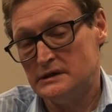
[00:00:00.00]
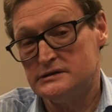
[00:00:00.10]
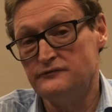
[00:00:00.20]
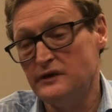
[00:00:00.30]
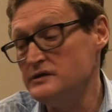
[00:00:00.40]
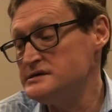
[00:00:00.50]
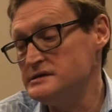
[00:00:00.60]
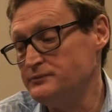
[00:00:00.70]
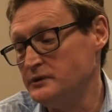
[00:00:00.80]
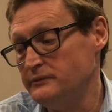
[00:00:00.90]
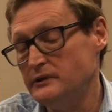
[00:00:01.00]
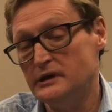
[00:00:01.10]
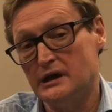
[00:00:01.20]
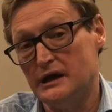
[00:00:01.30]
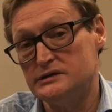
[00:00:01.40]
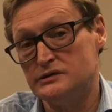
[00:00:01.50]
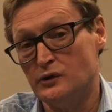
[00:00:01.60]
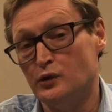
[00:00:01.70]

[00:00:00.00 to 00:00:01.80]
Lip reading: So very simple communication,